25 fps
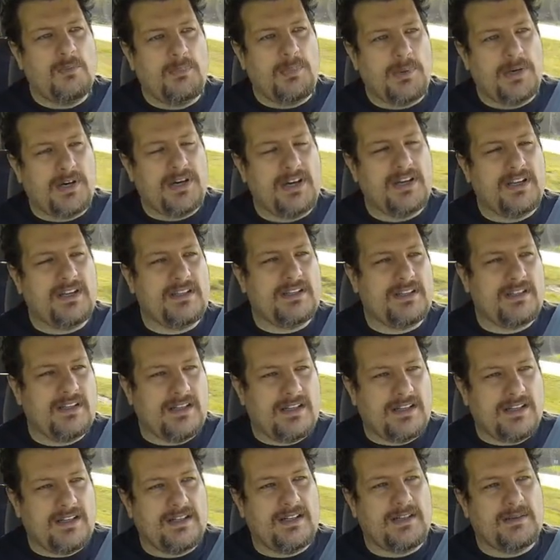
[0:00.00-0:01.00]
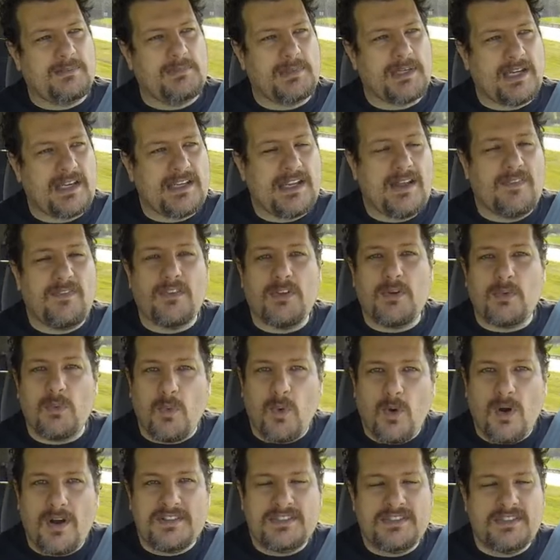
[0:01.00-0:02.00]
but uh, but I definitely
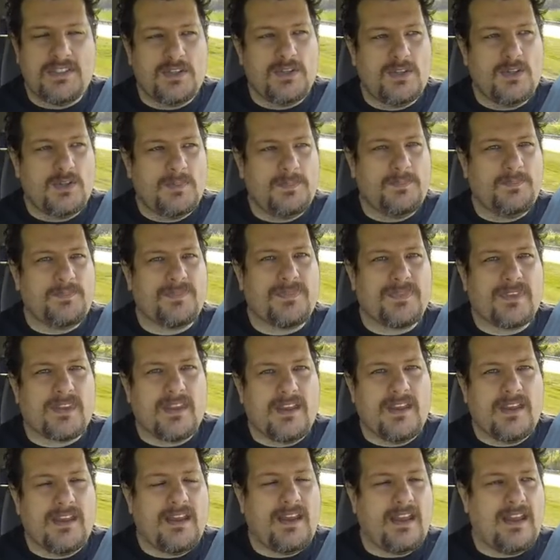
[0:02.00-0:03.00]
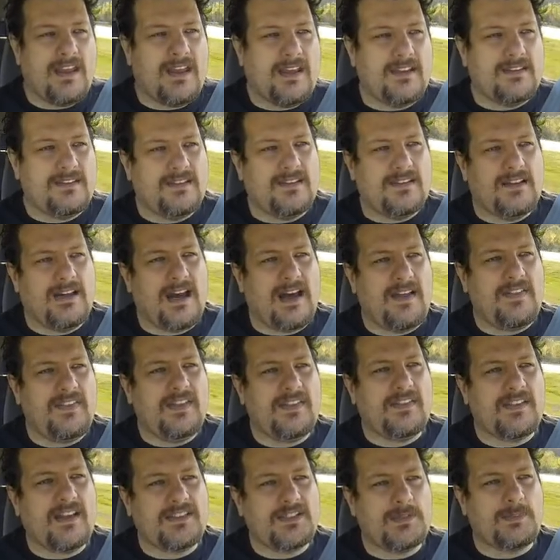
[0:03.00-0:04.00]
want to. And uh, I
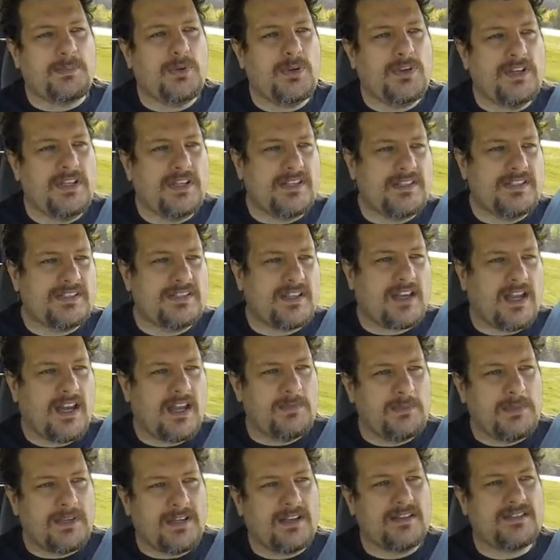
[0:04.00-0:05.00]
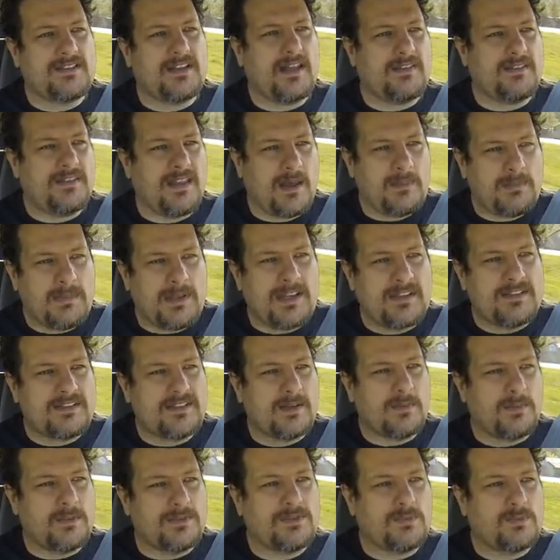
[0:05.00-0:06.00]
think that's a pretty good sign because that, that means
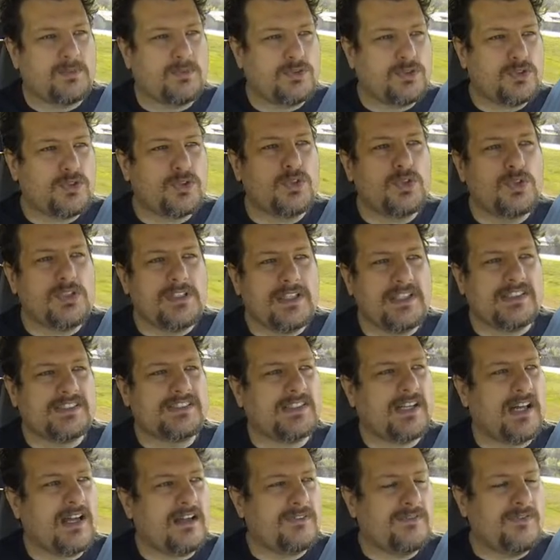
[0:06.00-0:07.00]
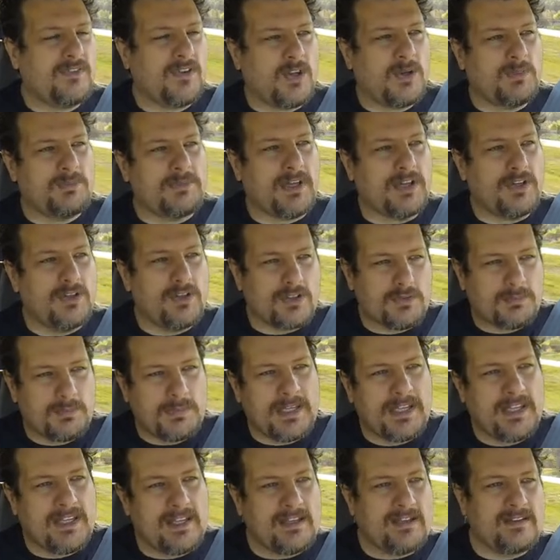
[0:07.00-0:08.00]
it was truly a solid film that hooked
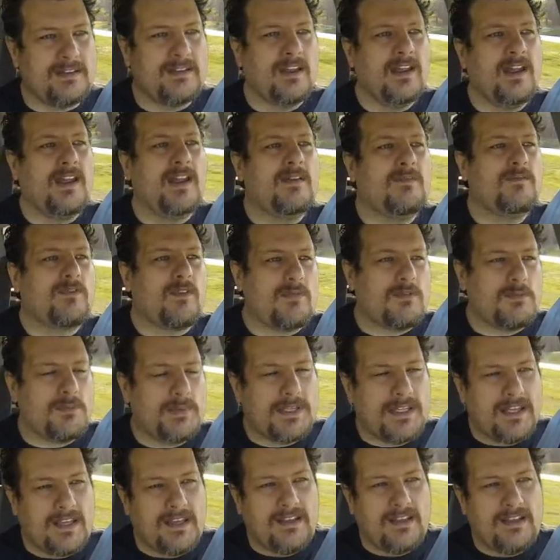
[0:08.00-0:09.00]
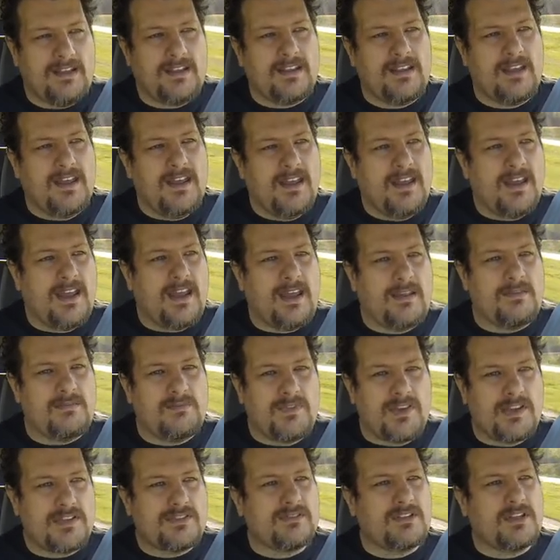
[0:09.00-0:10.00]
me in from the beginning and
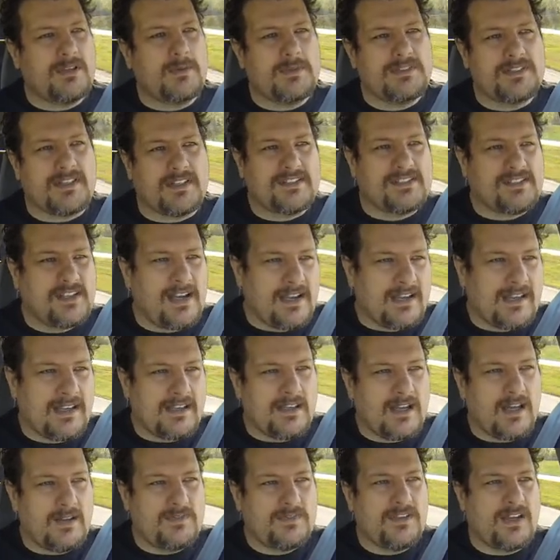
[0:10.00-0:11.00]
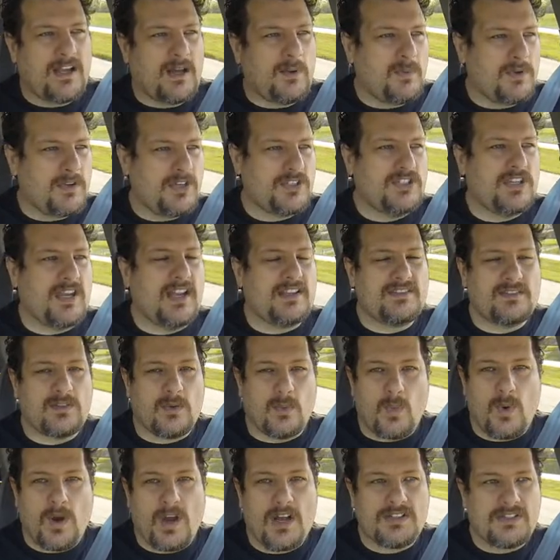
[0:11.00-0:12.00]
visually was exciting enough that I want a chance to
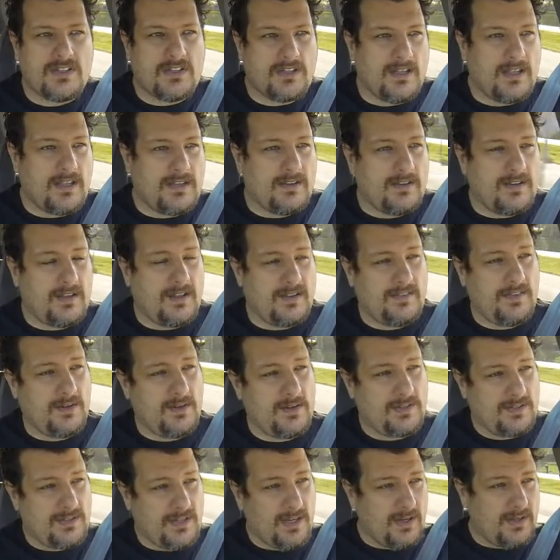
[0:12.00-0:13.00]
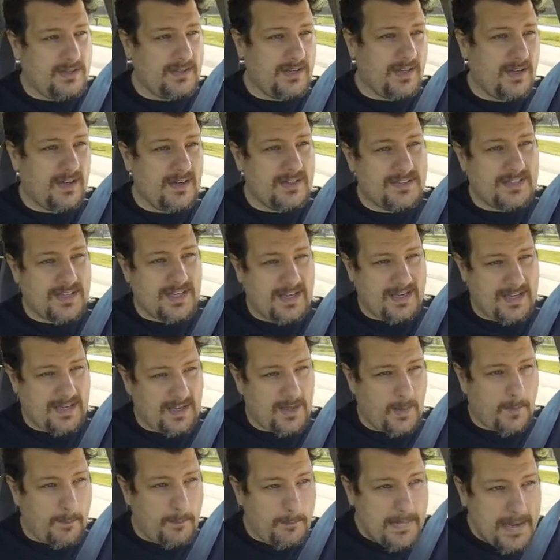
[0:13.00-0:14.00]
watch it again. There, there there's a
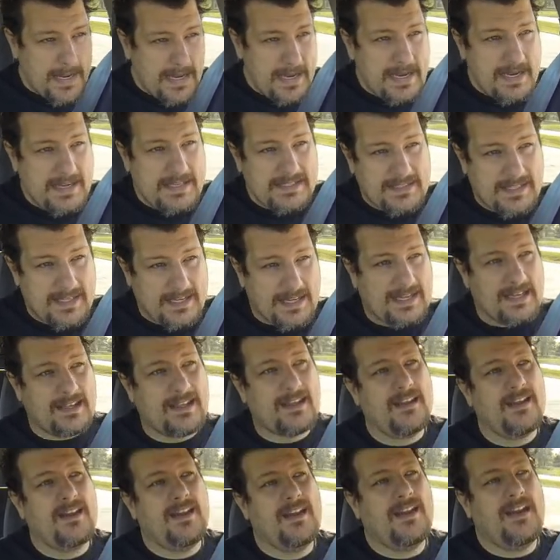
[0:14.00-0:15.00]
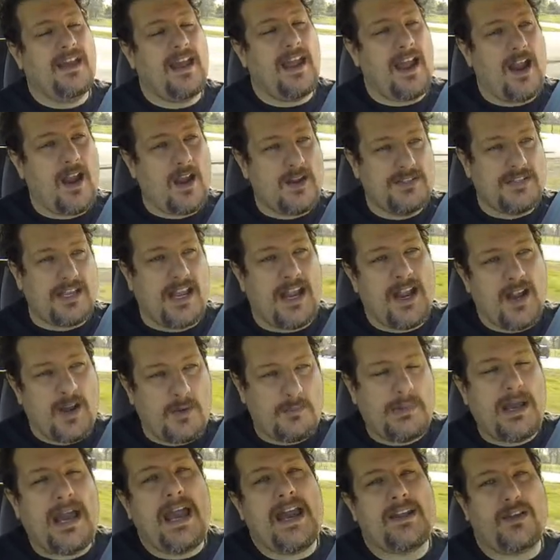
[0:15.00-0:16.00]
amazing air-to-air
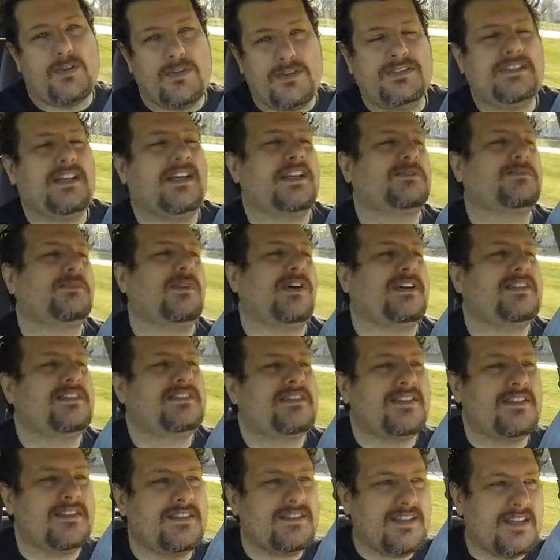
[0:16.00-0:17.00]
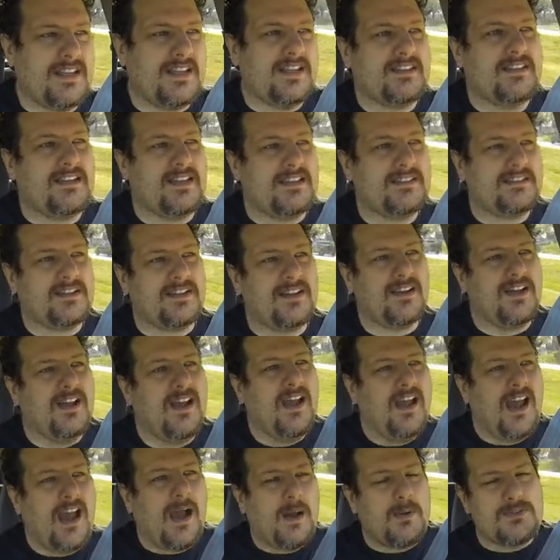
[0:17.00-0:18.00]
battle that takes place in this thing that uh,
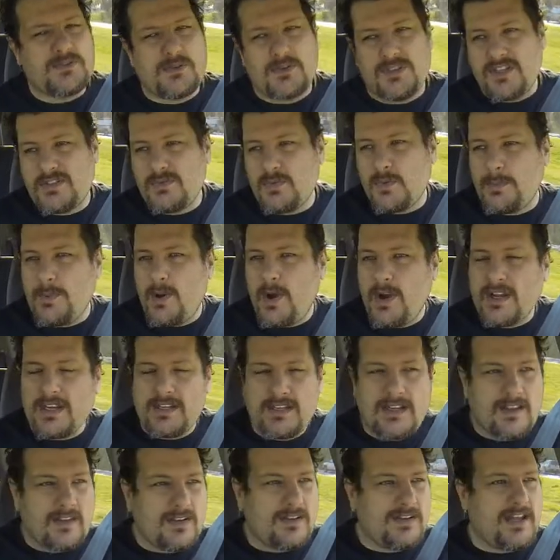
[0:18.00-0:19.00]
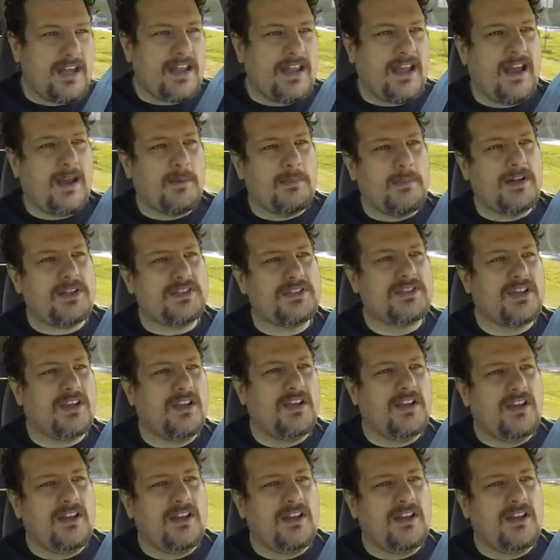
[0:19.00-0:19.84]
I was just remarking the other day how much